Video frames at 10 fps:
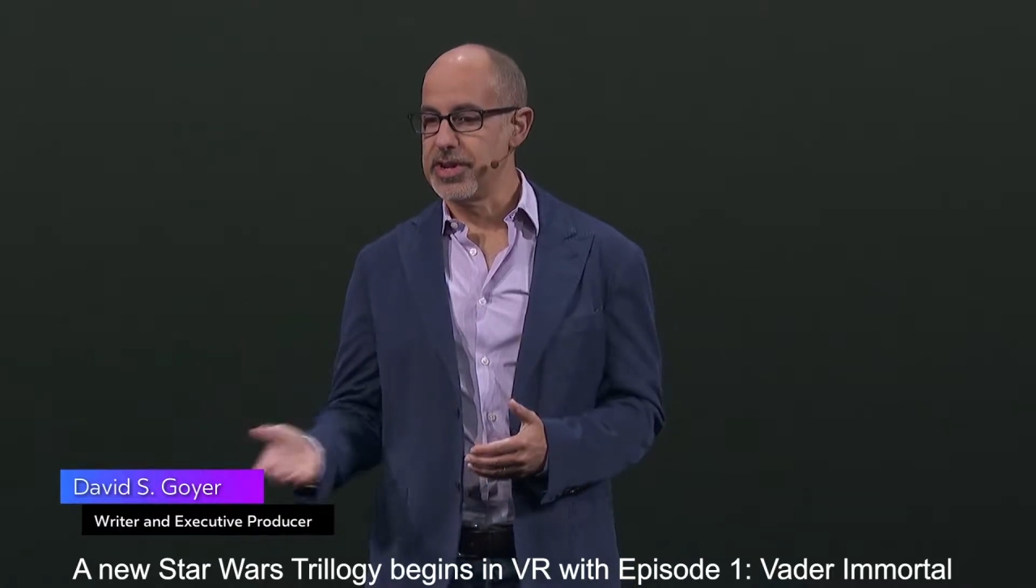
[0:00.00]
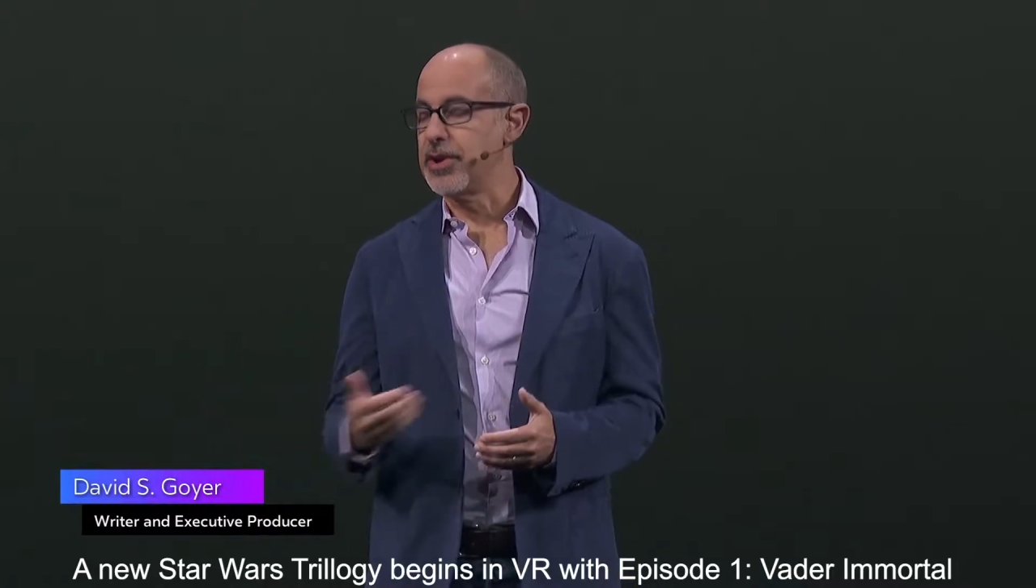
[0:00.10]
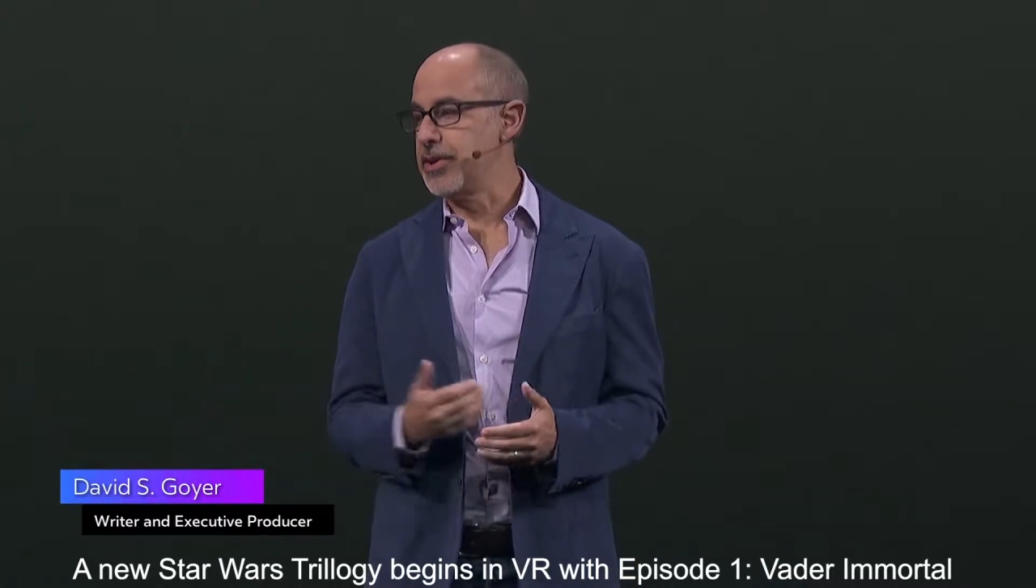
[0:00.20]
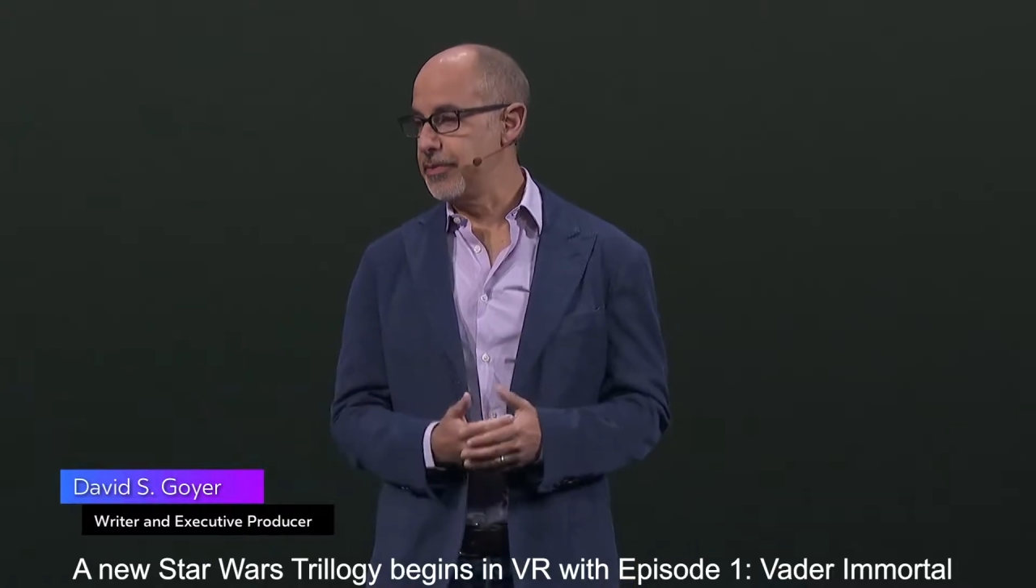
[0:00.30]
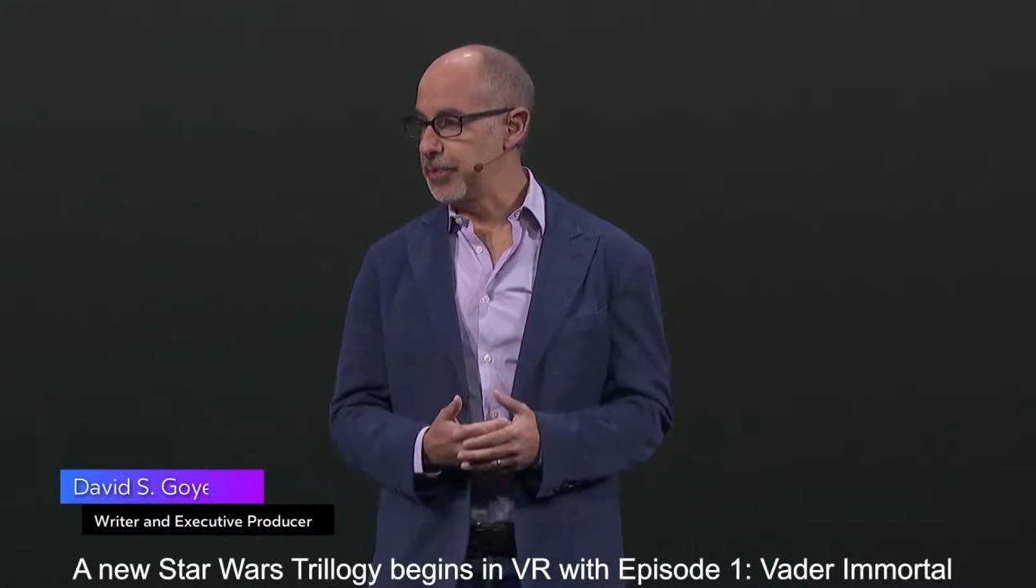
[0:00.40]

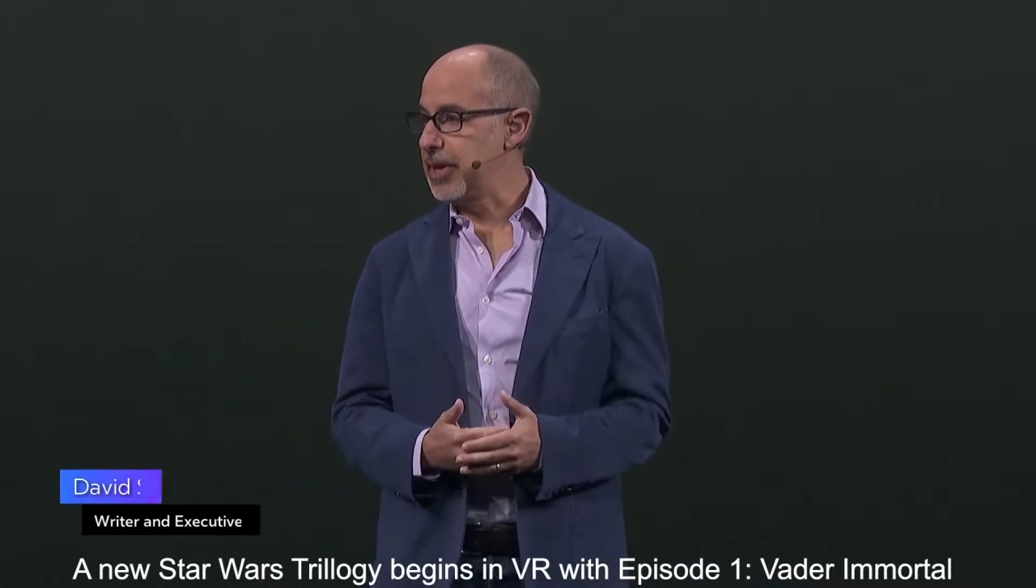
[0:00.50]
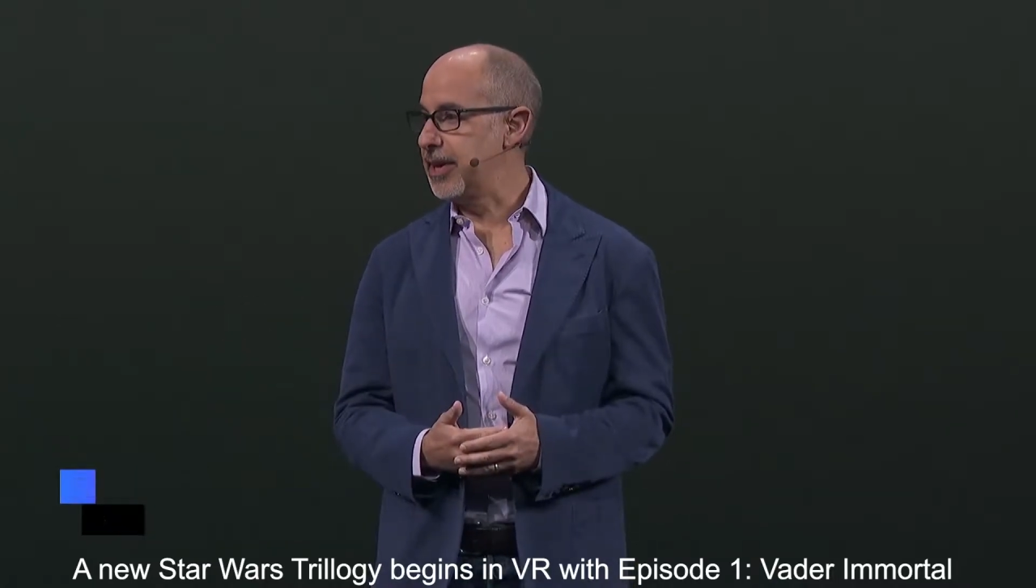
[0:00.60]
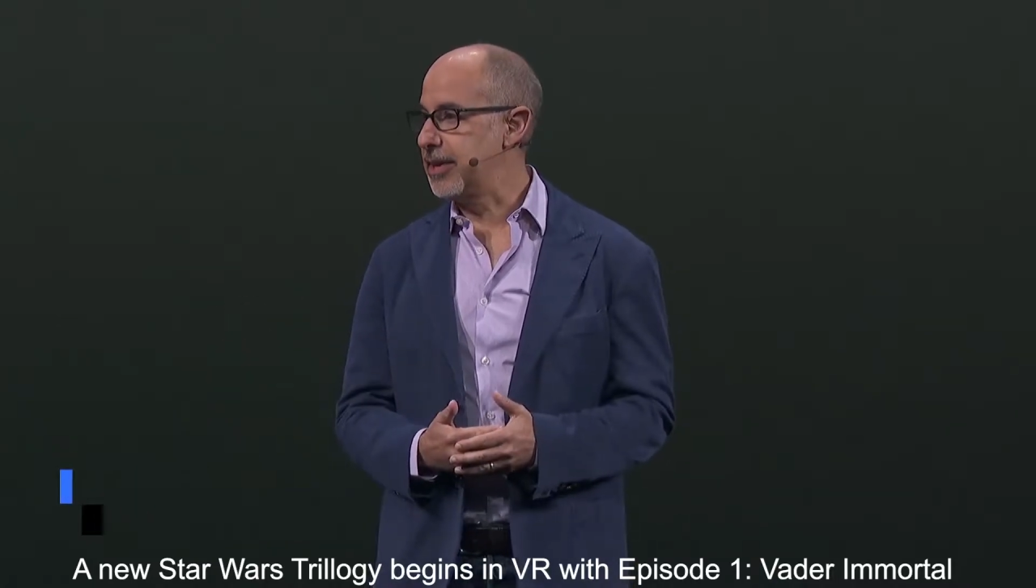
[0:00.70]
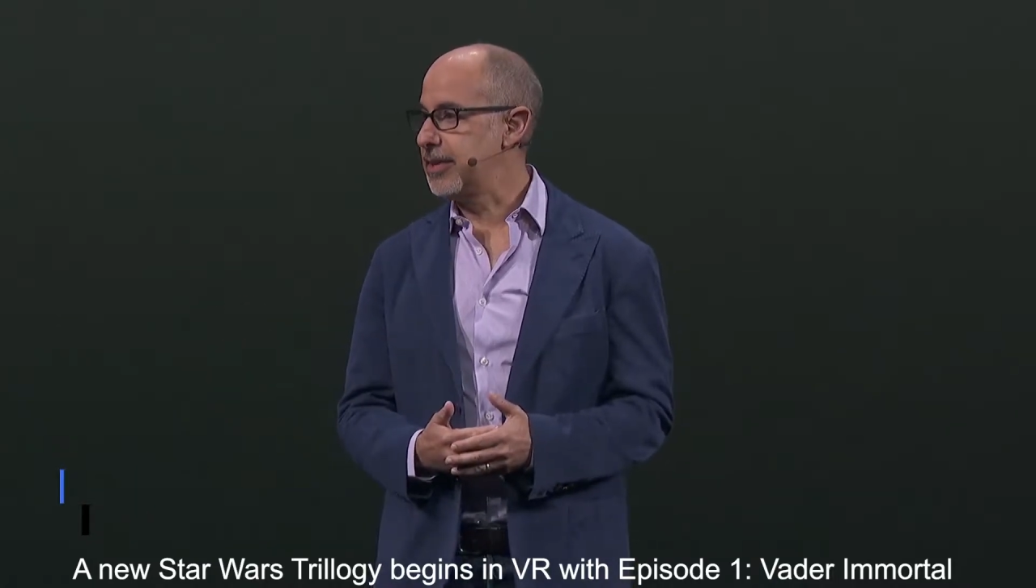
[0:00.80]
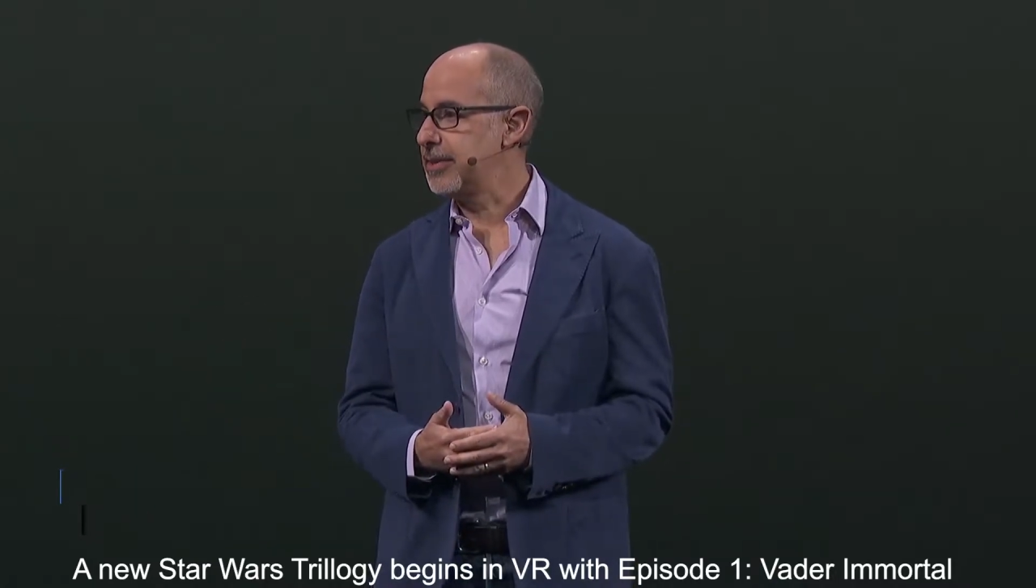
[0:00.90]
narrative
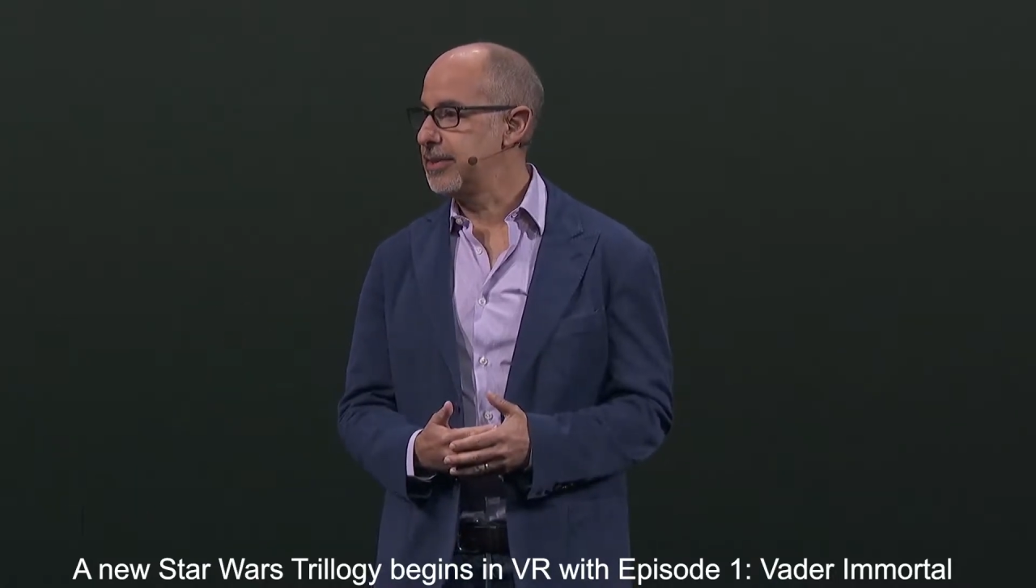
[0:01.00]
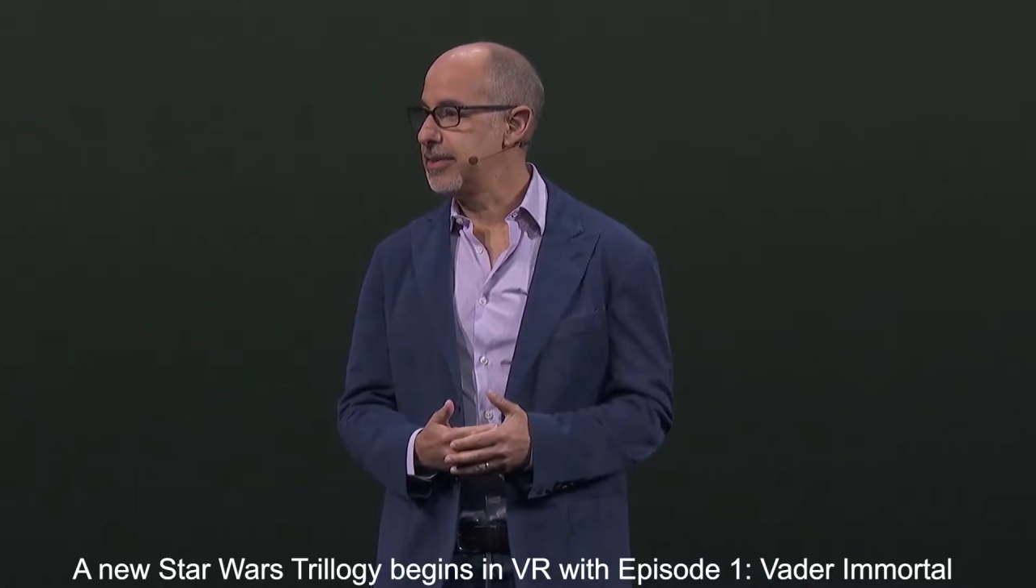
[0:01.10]
plan.